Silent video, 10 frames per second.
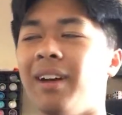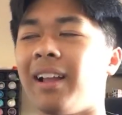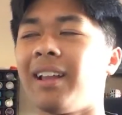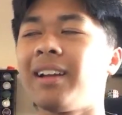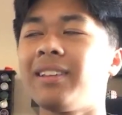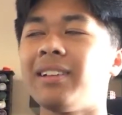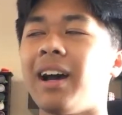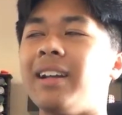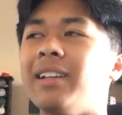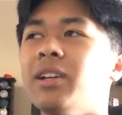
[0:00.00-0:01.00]
I like the
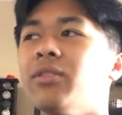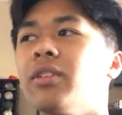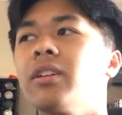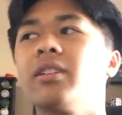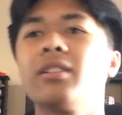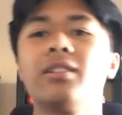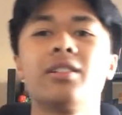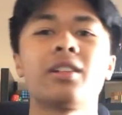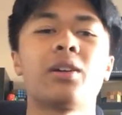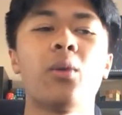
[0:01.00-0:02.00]
idea of it,
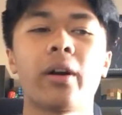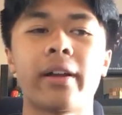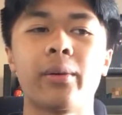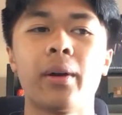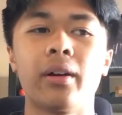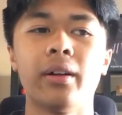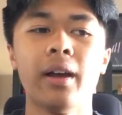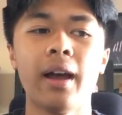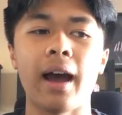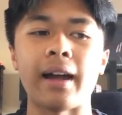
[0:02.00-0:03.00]
just like walking around.
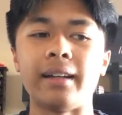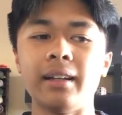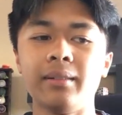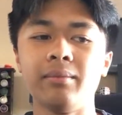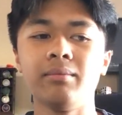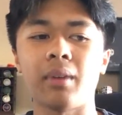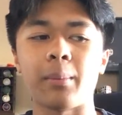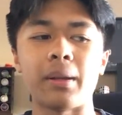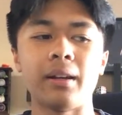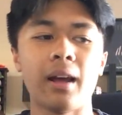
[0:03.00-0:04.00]
I did. I
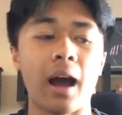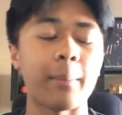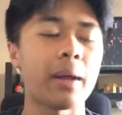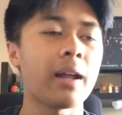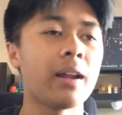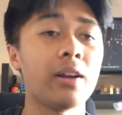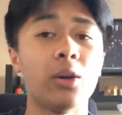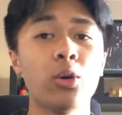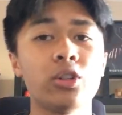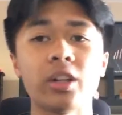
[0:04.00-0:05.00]
mean, I'm not.
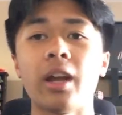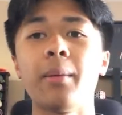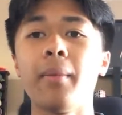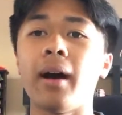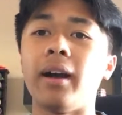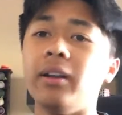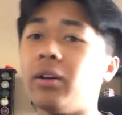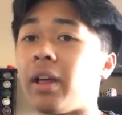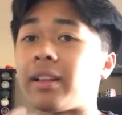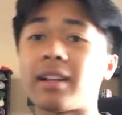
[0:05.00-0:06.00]
No shame. I
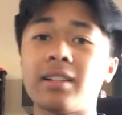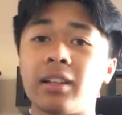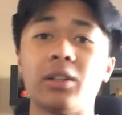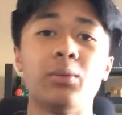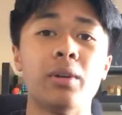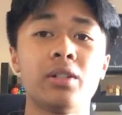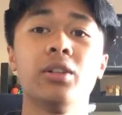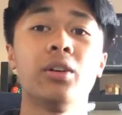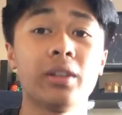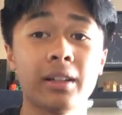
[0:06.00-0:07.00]
know that that's not the
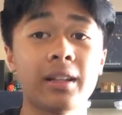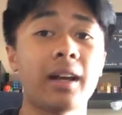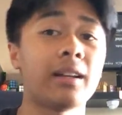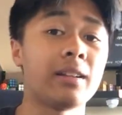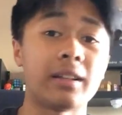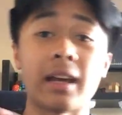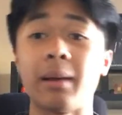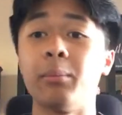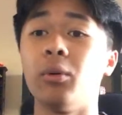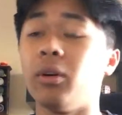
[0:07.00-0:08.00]
original, and that the
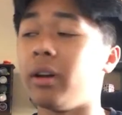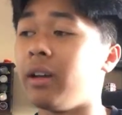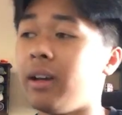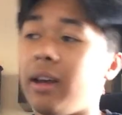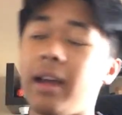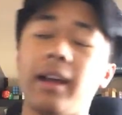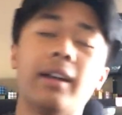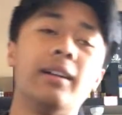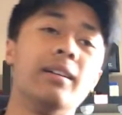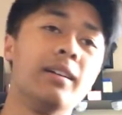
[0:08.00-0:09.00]
Game Boy
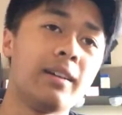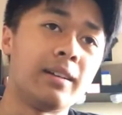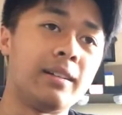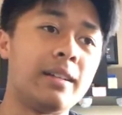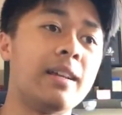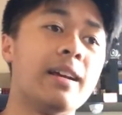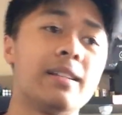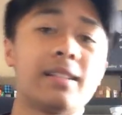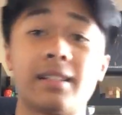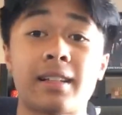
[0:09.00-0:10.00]
and
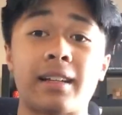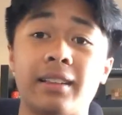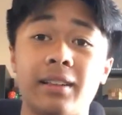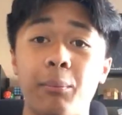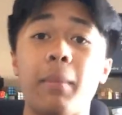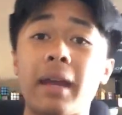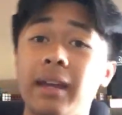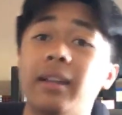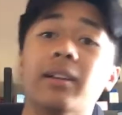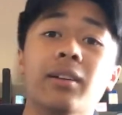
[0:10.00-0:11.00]
DS, it's like the
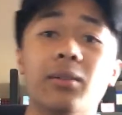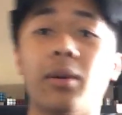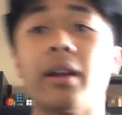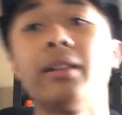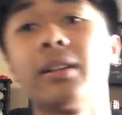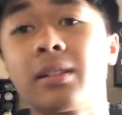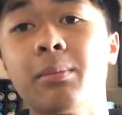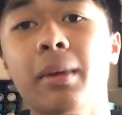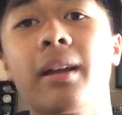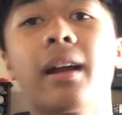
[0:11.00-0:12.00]
main, right? That's the
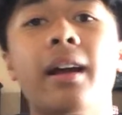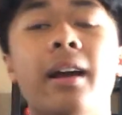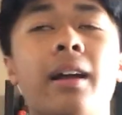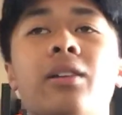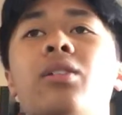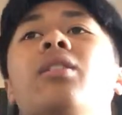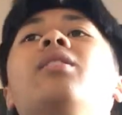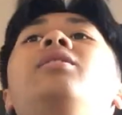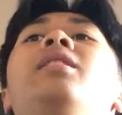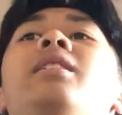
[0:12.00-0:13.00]
main. I do
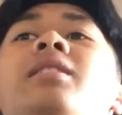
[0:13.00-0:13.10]
acknowledge that.